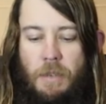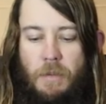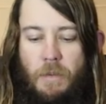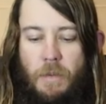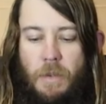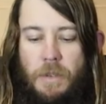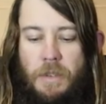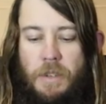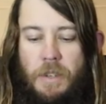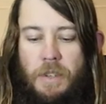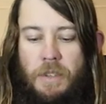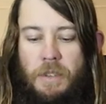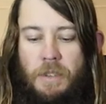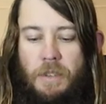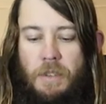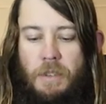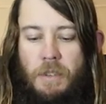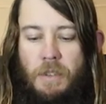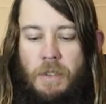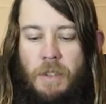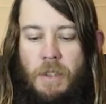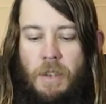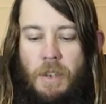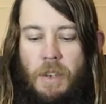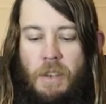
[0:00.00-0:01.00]
Which is,
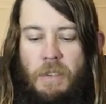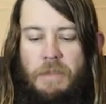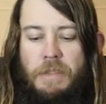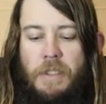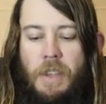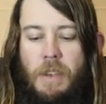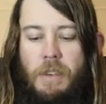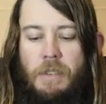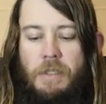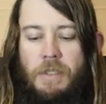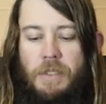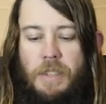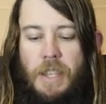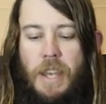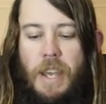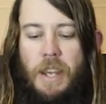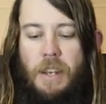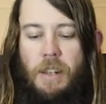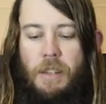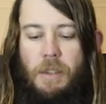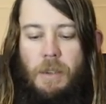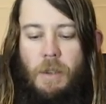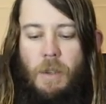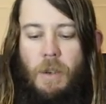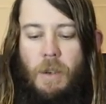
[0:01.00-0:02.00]
I've noticed
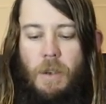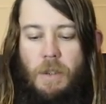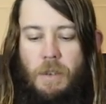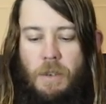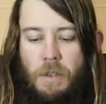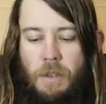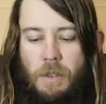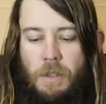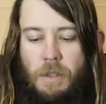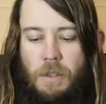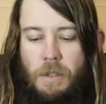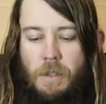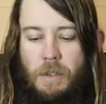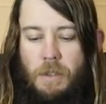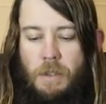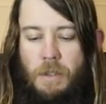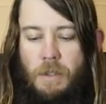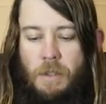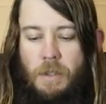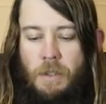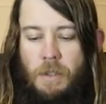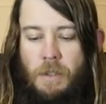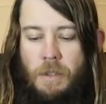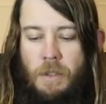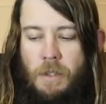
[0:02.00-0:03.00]
that a lot
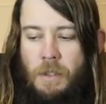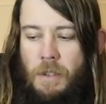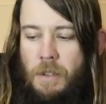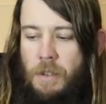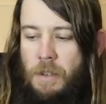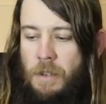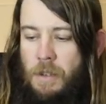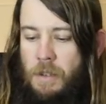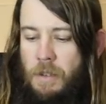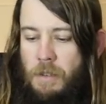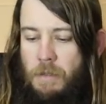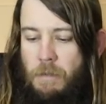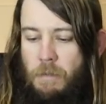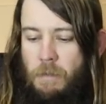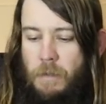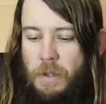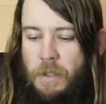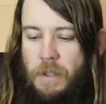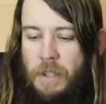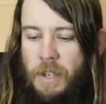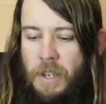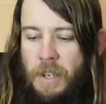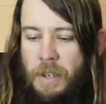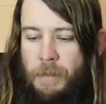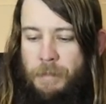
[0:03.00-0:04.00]

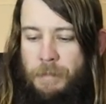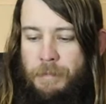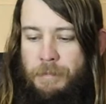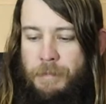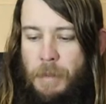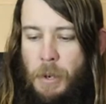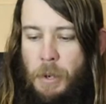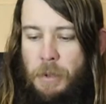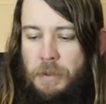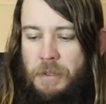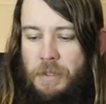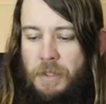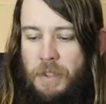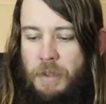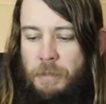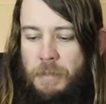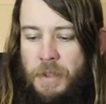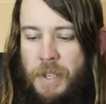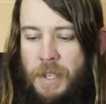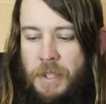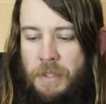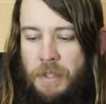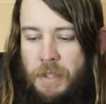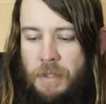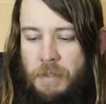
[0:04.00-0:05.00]
with most of the
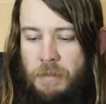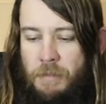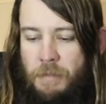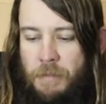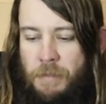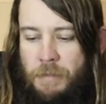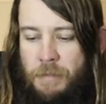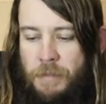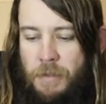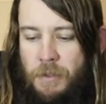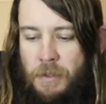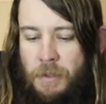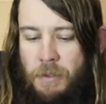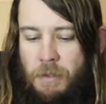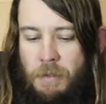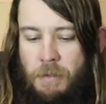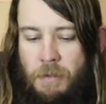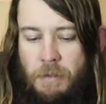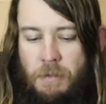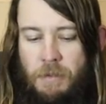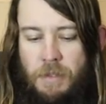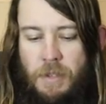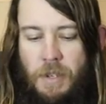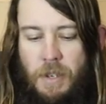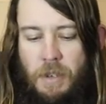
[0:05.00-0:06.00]
beers I
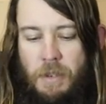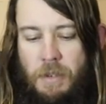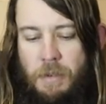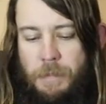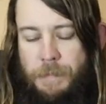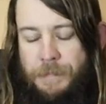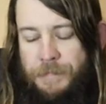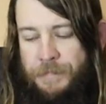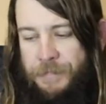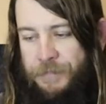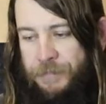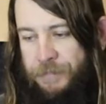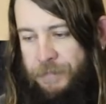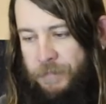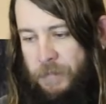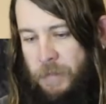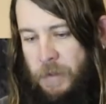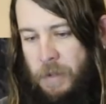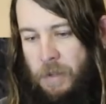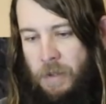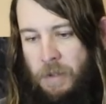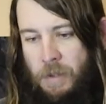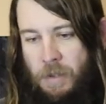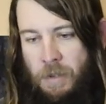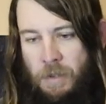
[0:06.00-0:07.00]
do, so
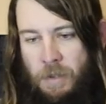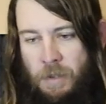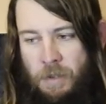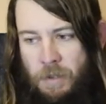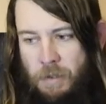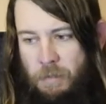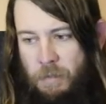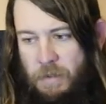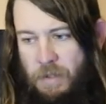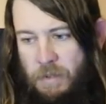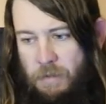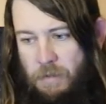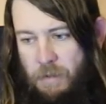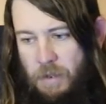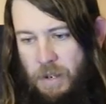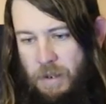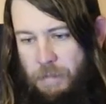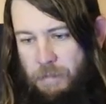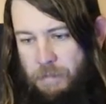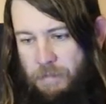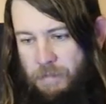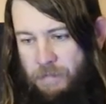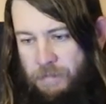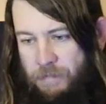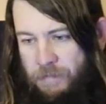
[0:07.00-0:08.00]
in the
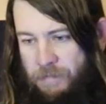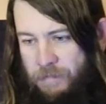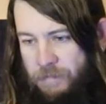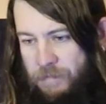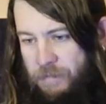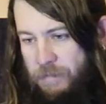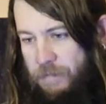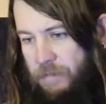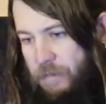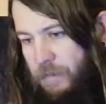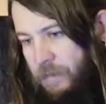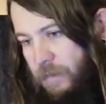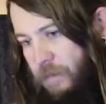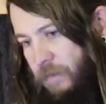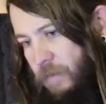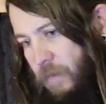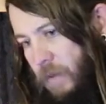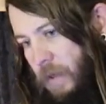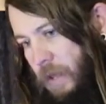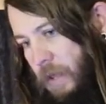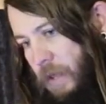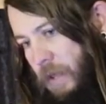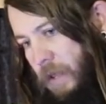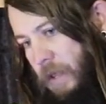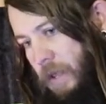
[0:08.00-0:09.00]
right
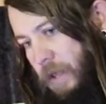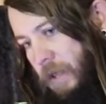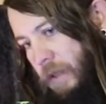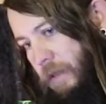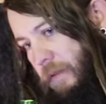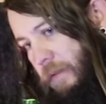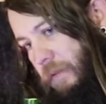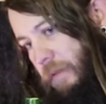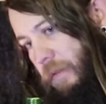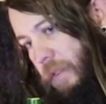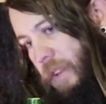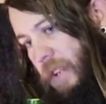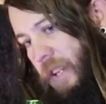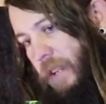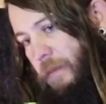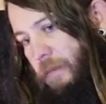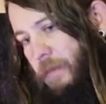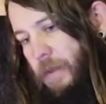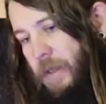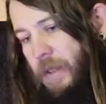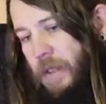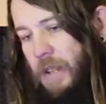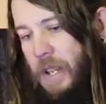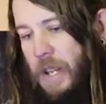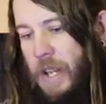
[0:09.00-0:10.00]

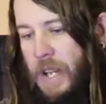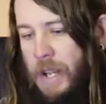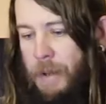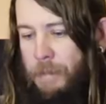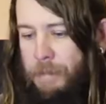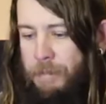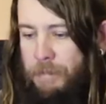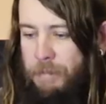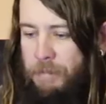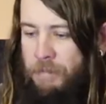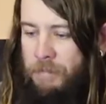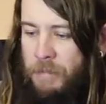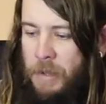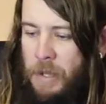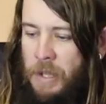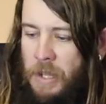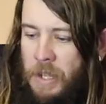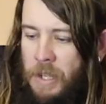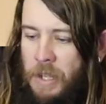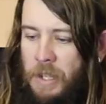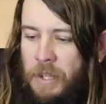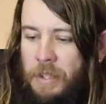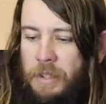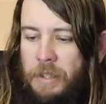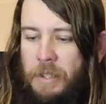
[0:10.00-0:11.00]
frame.
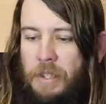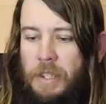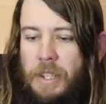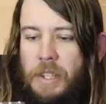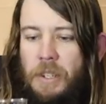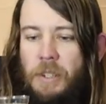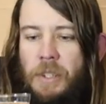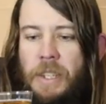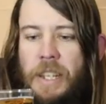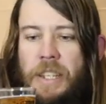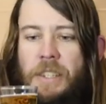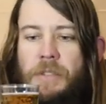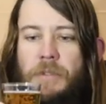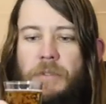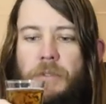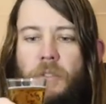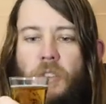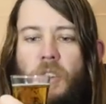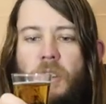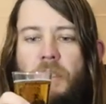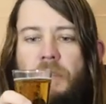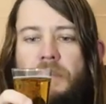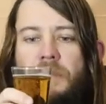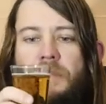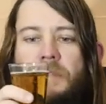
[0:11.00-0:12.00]
Little less
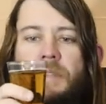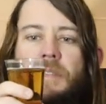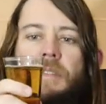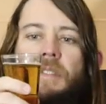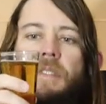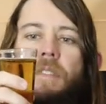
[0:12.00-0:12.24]
froth.